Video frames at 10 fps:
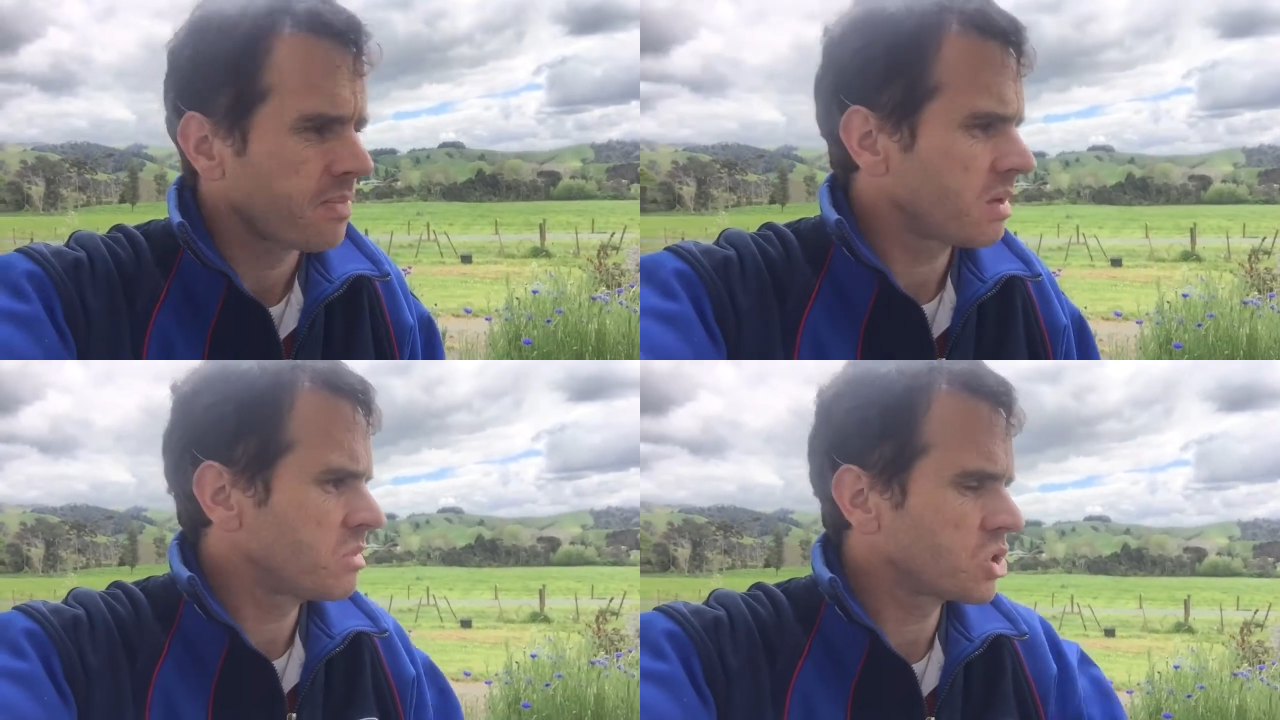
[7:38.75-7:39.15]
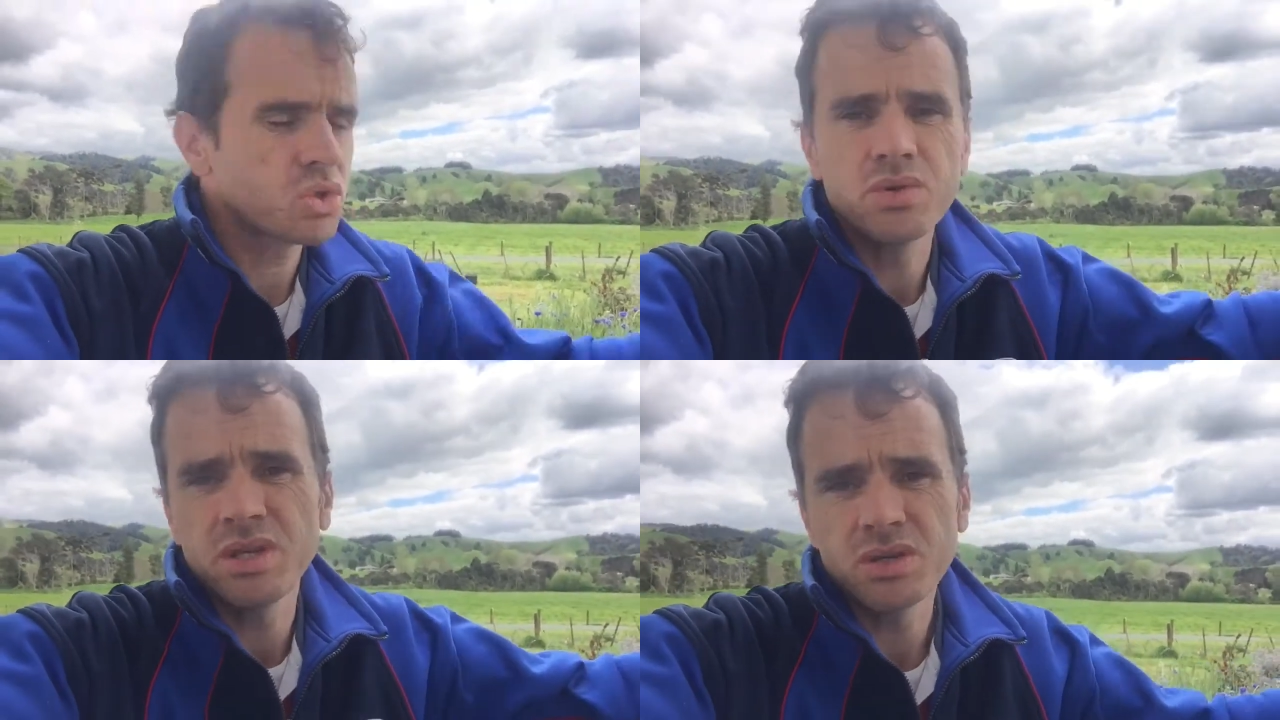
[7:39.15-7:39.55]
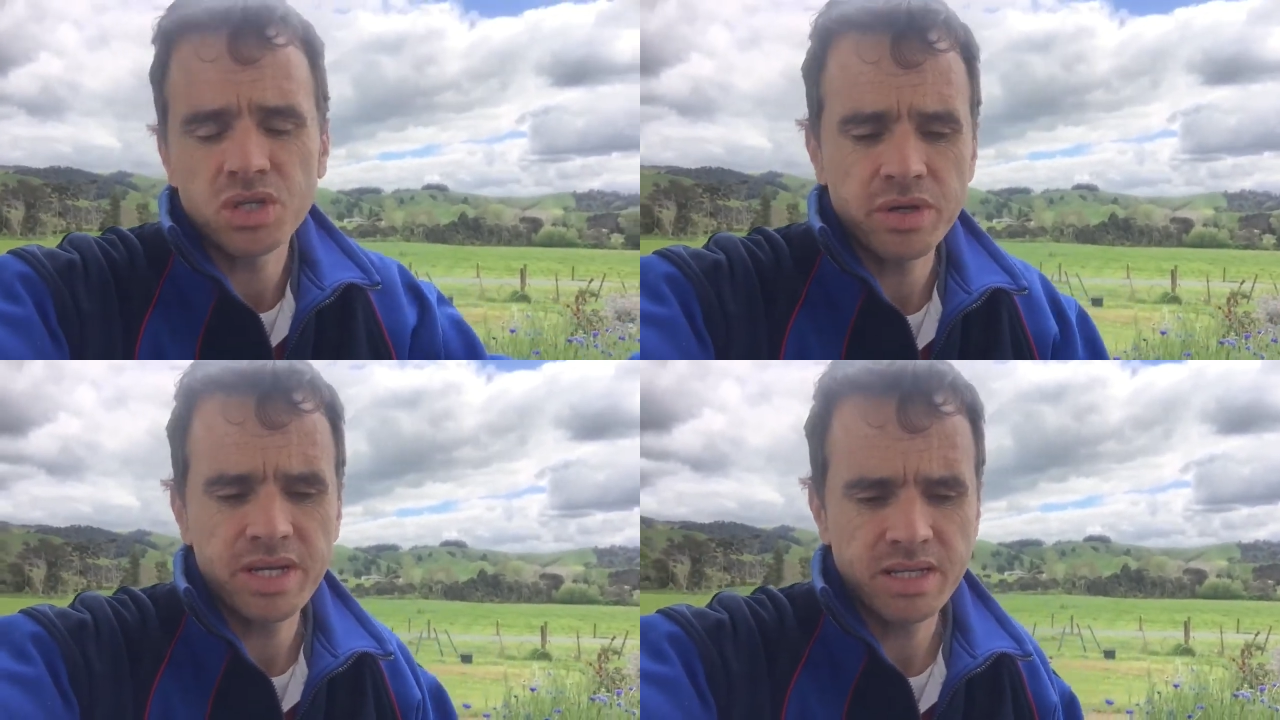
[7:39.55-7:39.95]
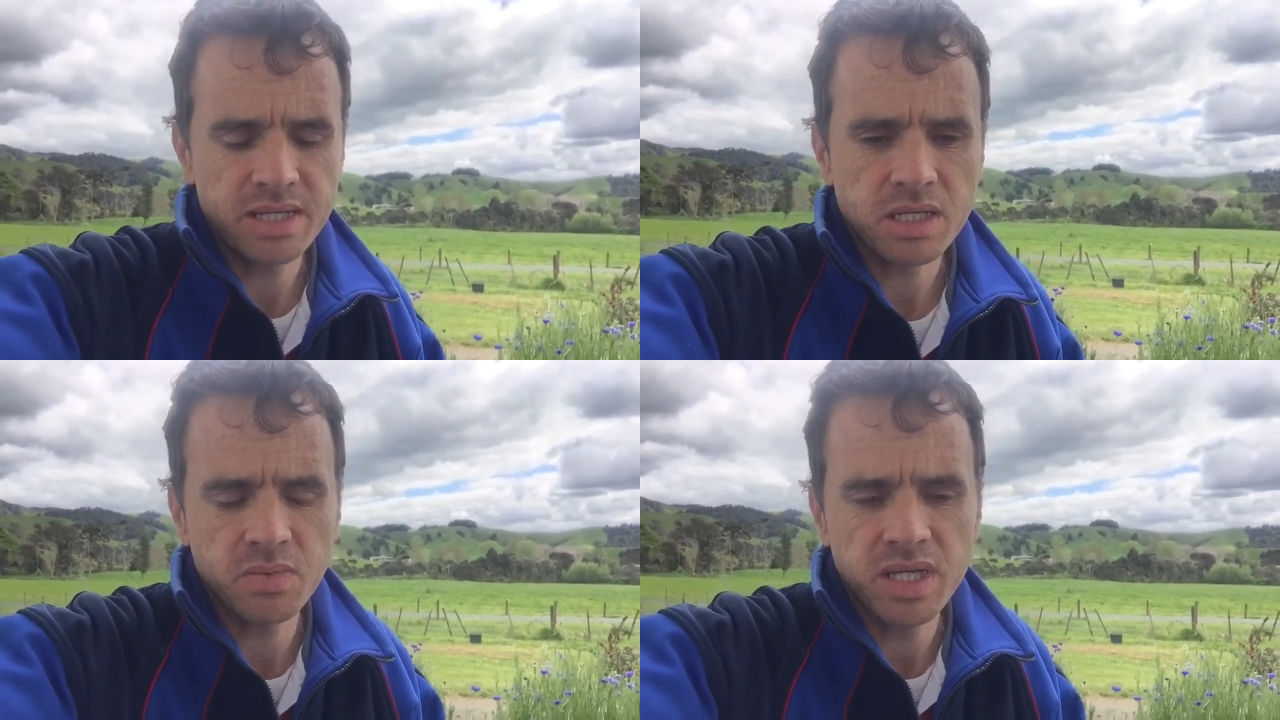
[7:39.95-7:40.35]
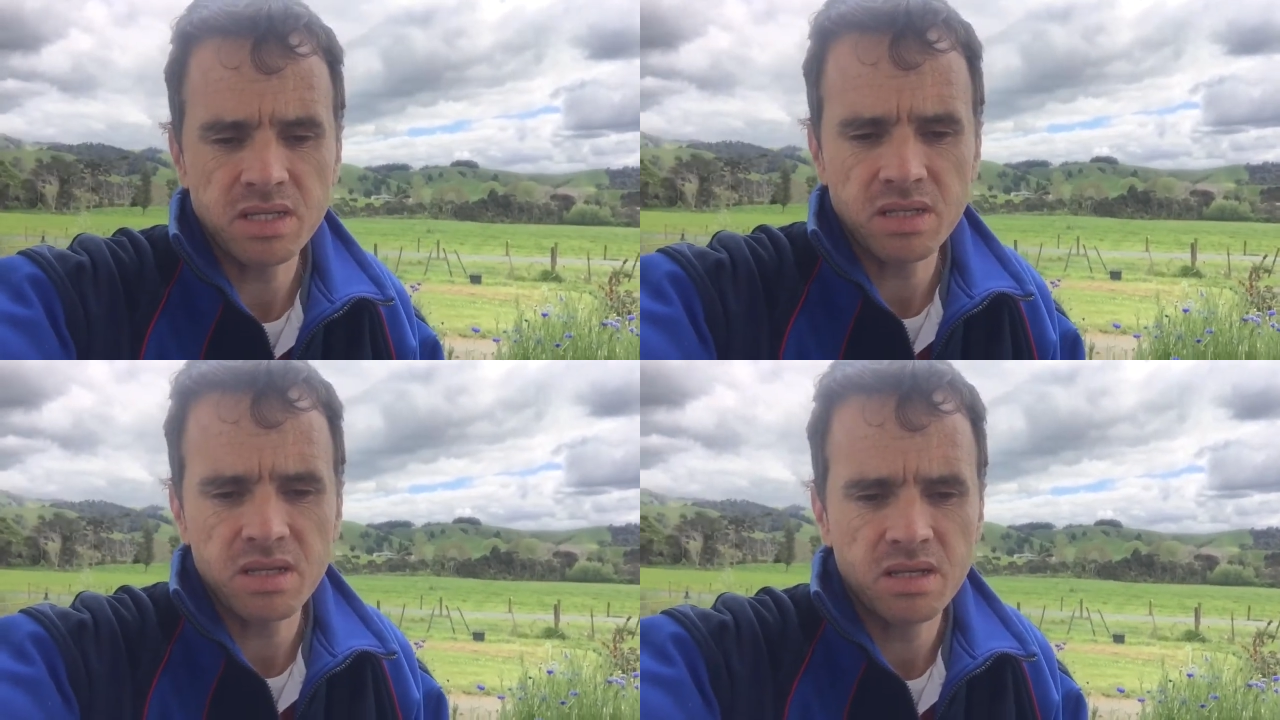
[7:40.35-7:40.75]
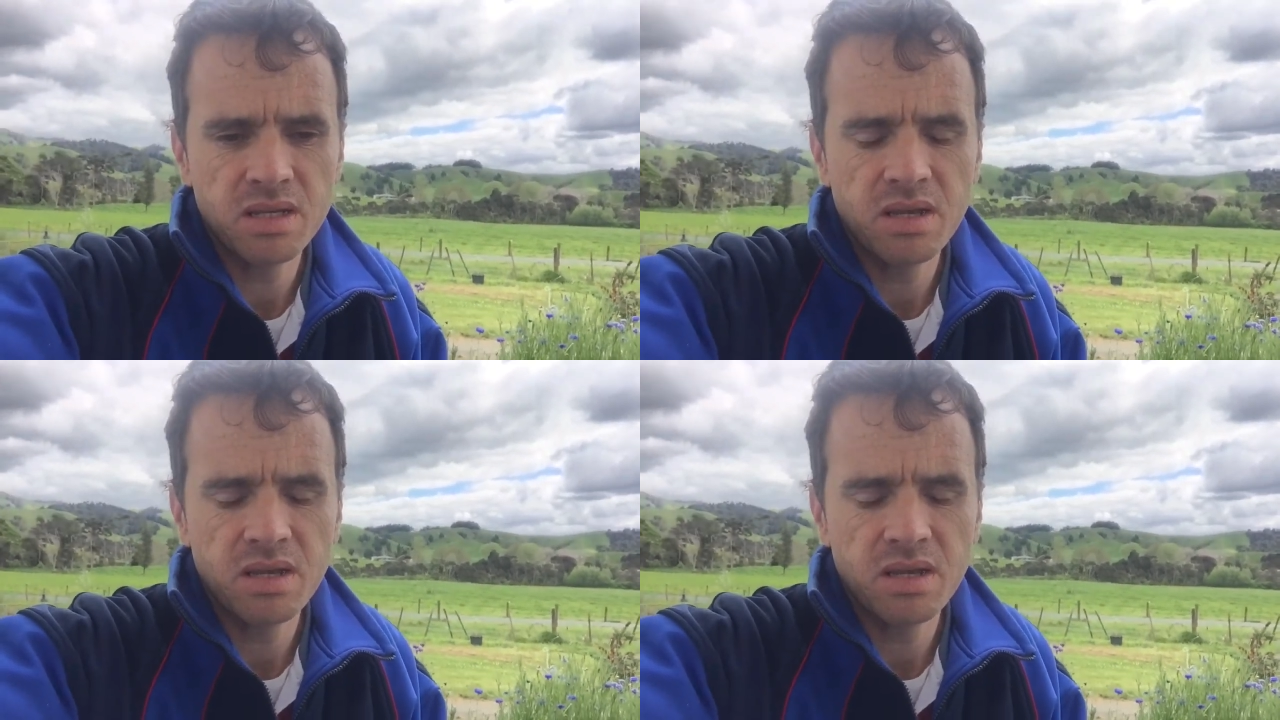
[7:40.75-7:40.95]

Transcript: I'm not sure, they're not treated. 6 weeks in the